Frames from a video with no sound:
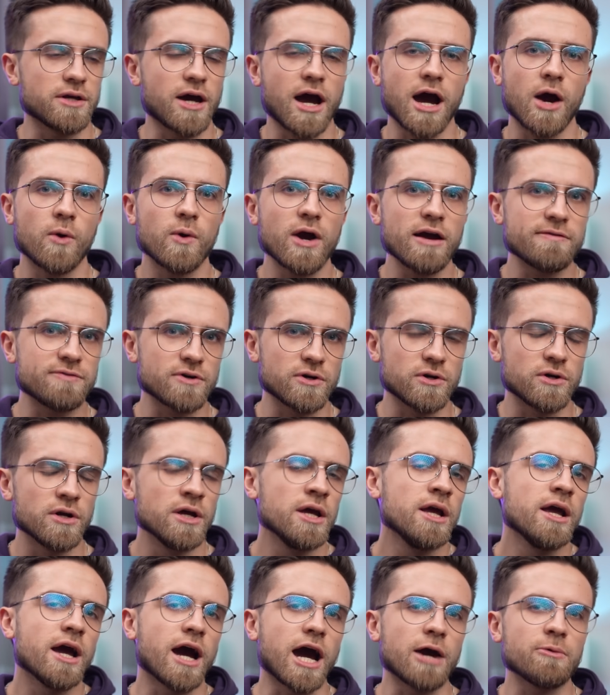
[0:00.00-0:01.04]
However,
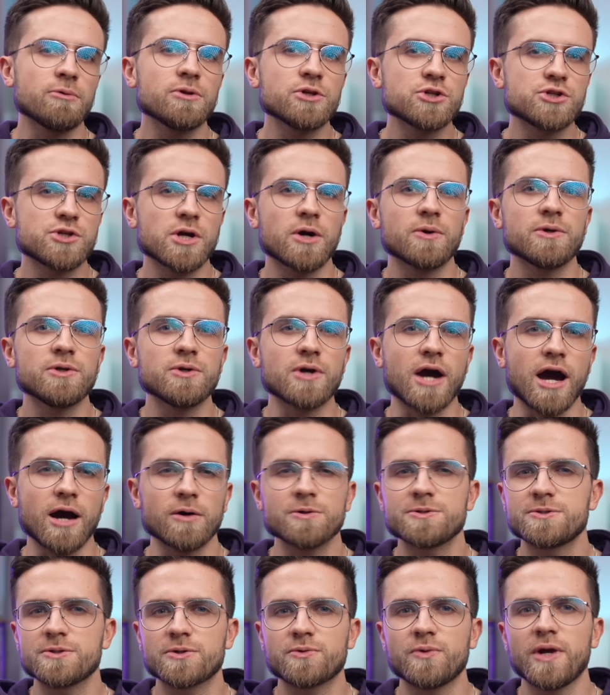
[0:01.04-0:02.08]
I will show you
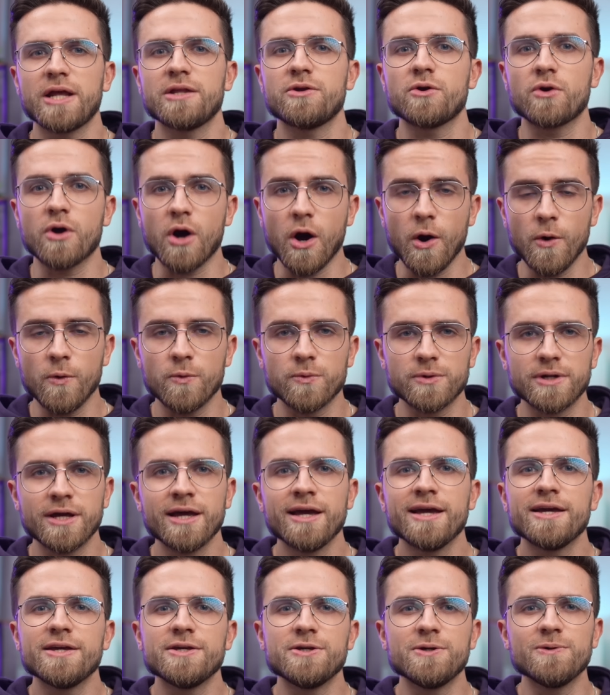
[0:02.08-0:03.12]
how to create your own
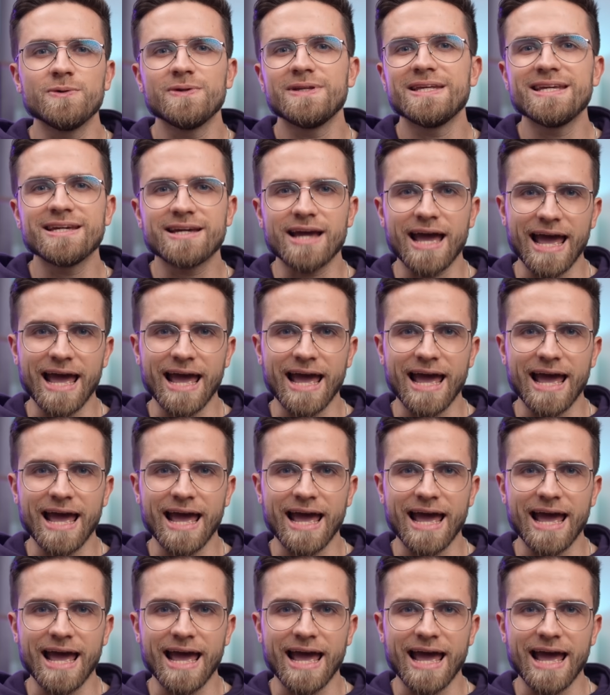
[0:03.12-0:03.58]
unique